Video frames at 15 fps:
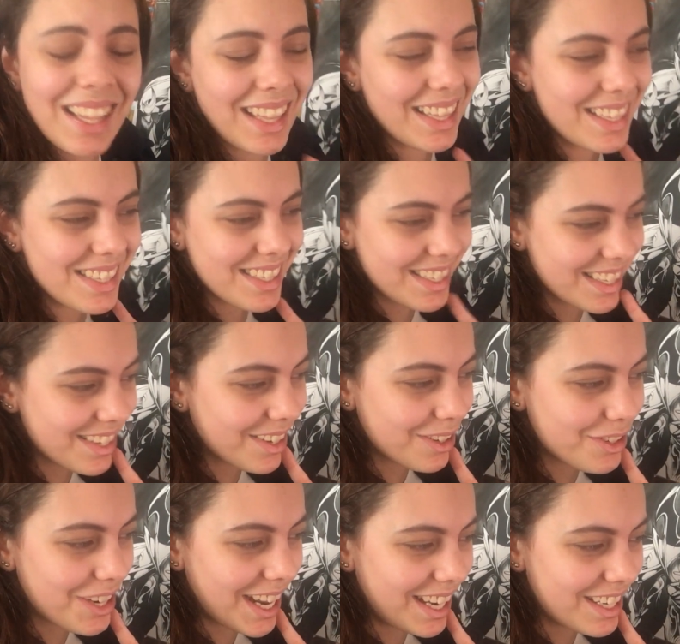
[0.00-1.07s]
This whole
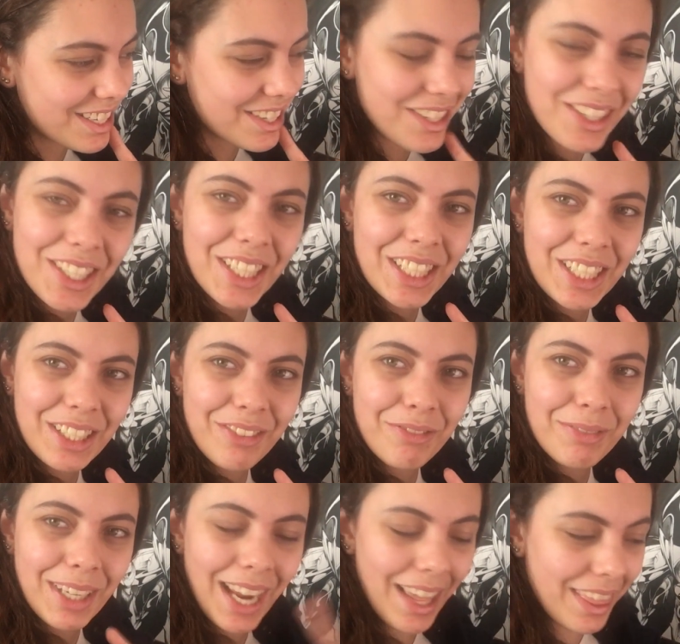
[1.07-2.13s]
challenge is not going good for
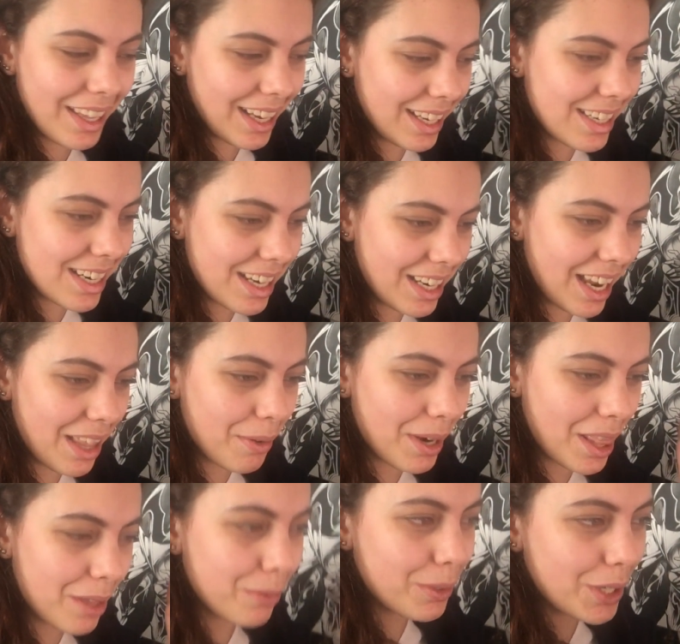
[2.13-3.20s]
me. I think I did it in like one
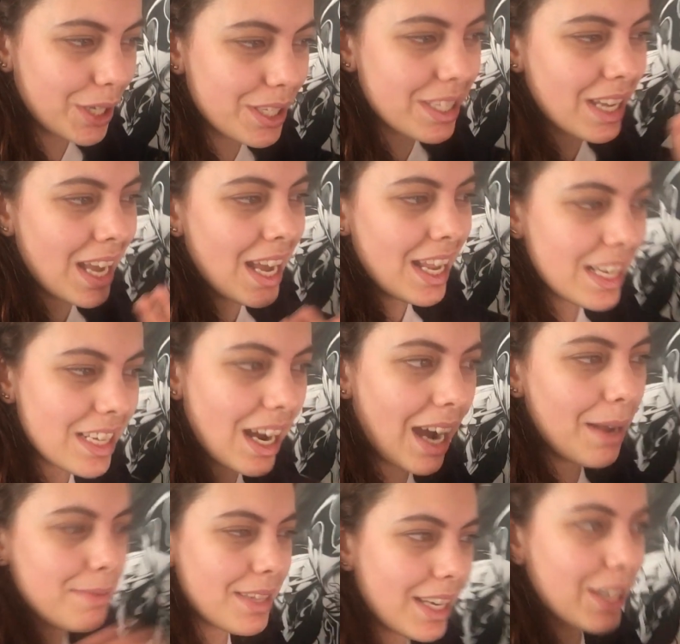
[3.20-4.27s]
of the worst
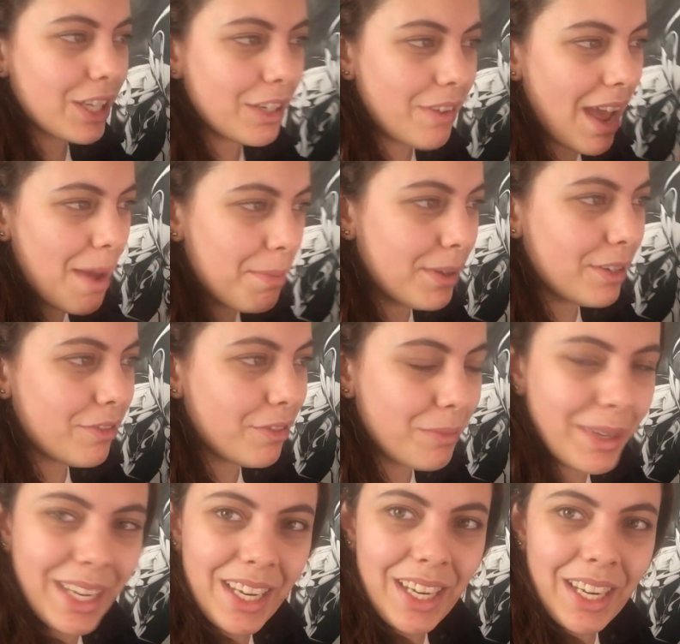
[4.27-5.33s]
times that could have happened for
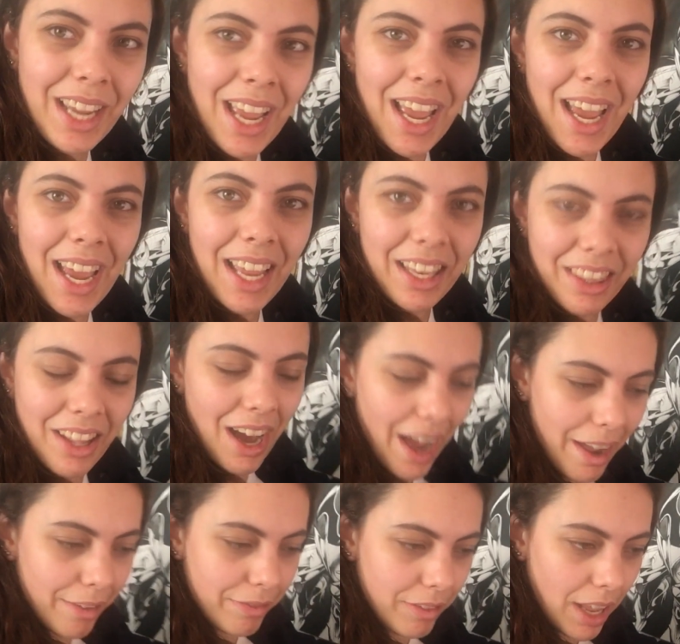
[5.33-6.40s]
me in
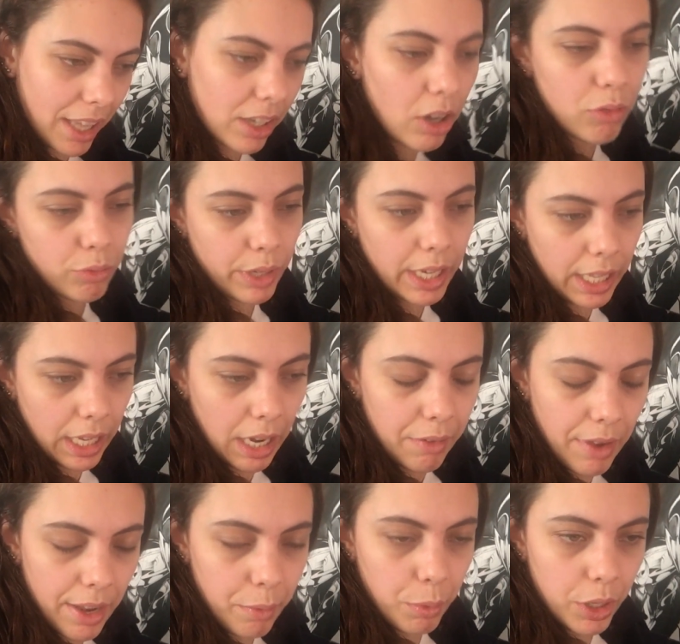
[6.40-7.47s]
life. Like, not really, I've
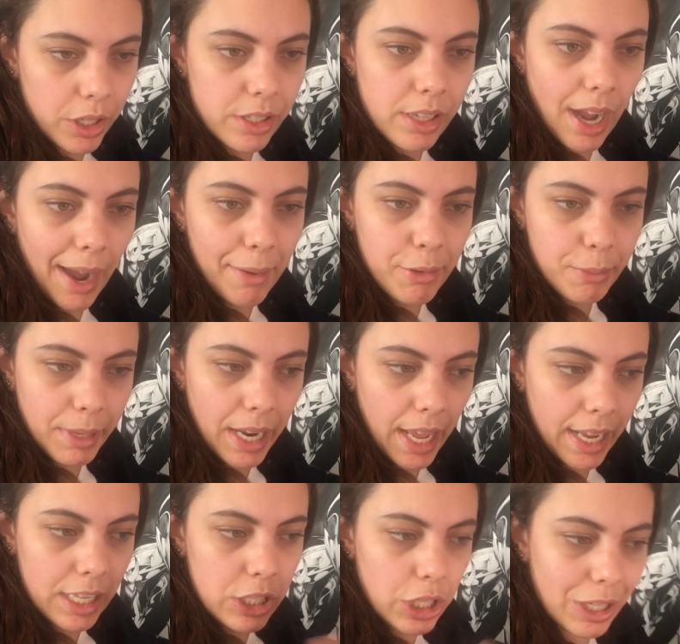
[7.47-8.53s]
had worse times, but
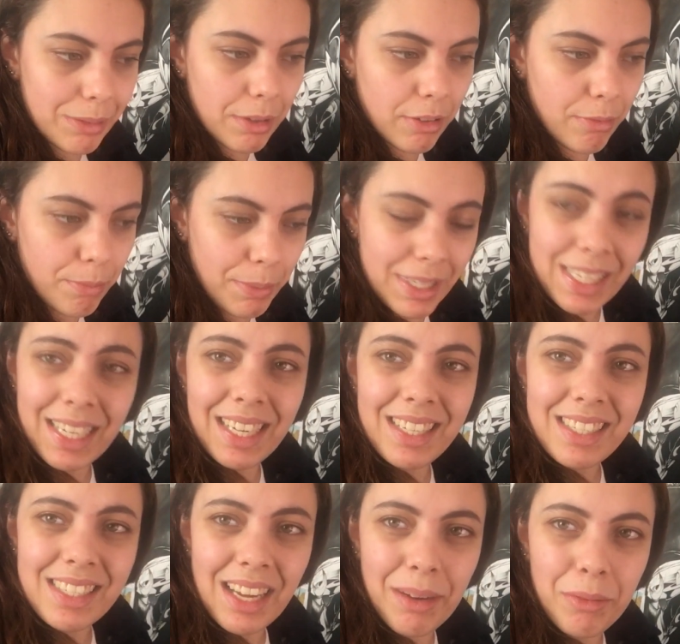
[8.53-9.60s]
like in terms of
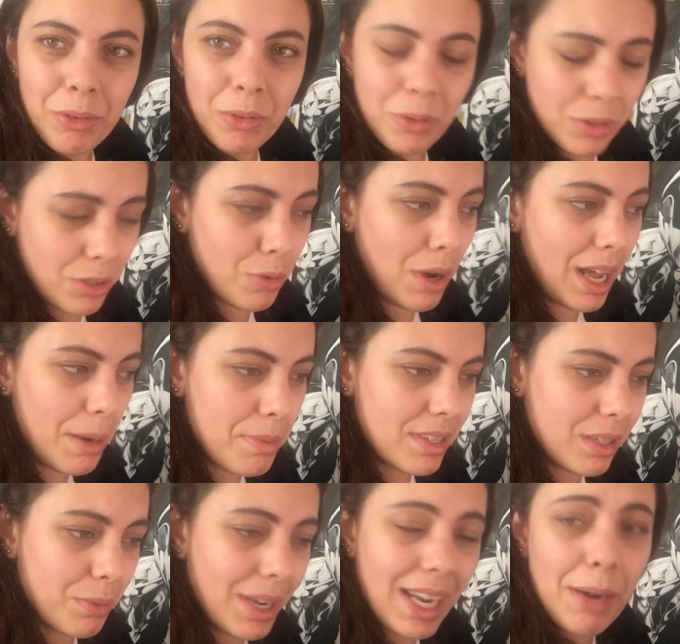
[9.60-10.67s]
busyness, it's quite a
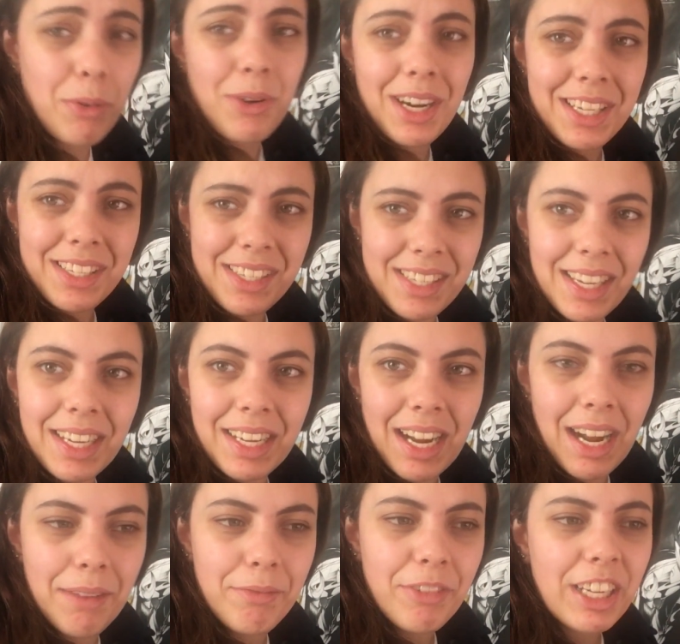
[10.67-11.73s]
busy week. I'm quite sick.
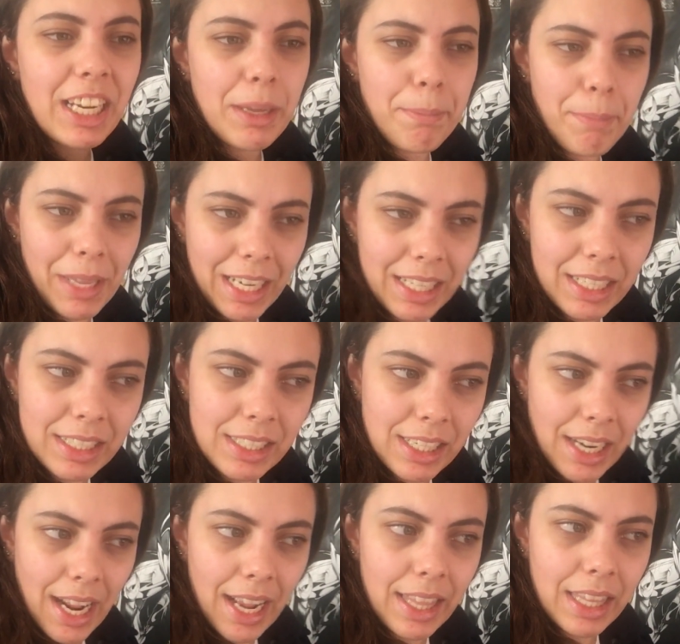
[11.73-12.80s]
I'm feeling better
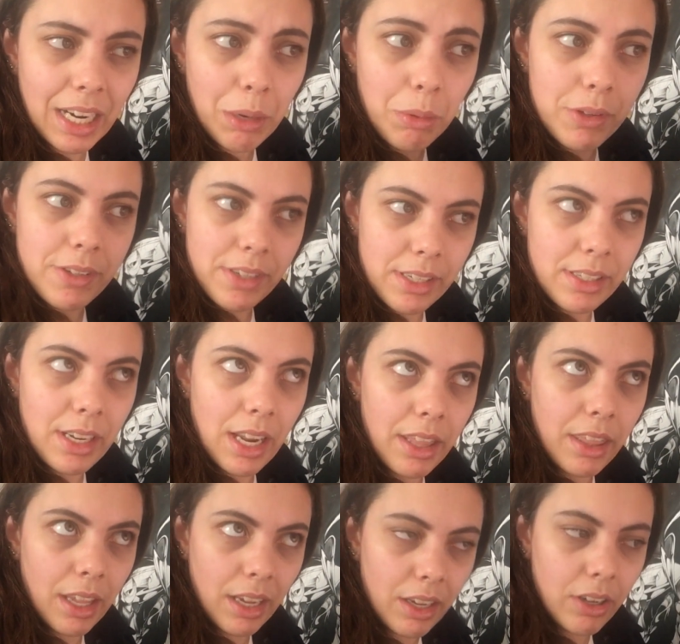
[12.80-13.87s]
today than I was yesterday,
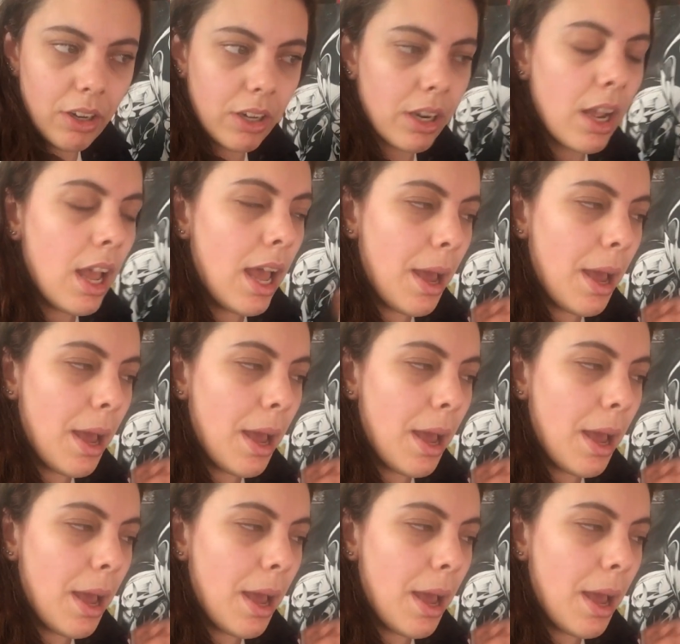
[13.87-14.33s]
thank God.